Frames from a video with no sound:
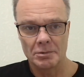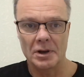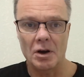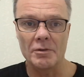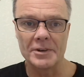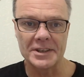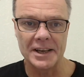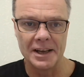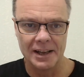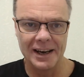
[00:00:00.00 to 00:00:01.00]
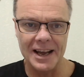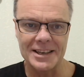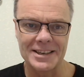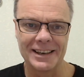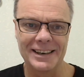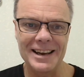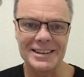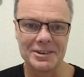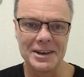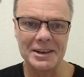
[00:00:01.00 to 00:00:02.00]
obviously less
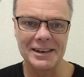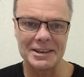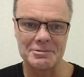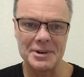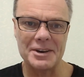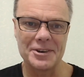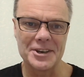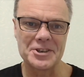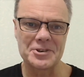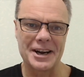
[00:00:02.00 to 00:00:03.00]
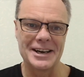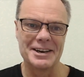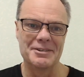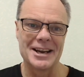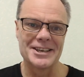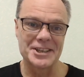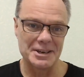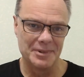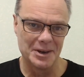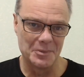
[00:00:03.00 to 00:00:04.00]
rigorous training
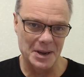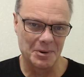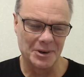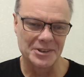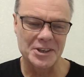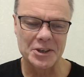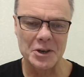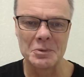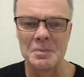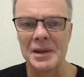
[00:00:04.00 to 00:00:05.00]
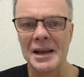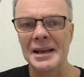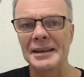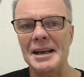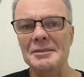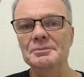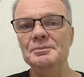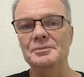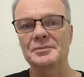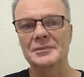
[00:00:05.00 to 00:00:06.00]
regime that we want to do. Now,
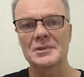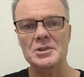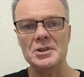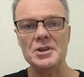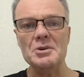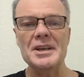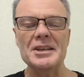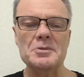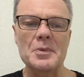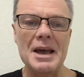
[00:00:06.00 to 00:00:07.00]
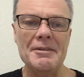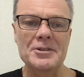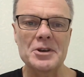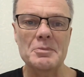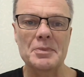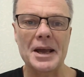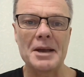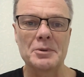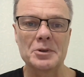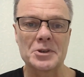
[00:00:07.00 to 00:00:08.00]
to do this, we have to be
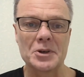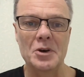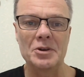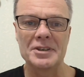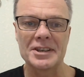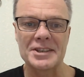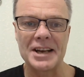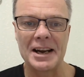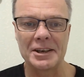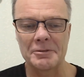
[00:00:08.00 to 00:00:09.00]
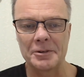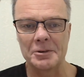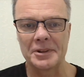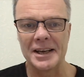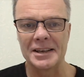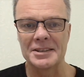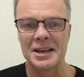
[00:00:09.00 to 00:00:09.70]
able to understand a few things,